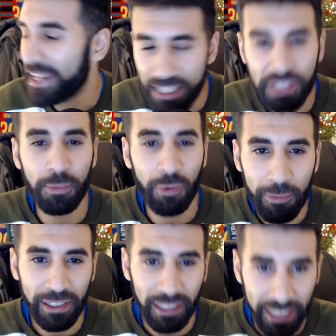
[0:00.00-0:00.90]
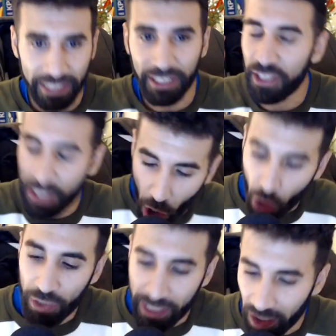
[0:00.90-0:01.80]
in the Premier League, the
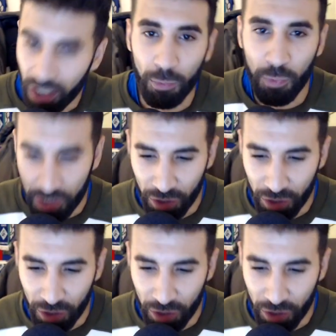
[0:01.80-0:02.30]
only club with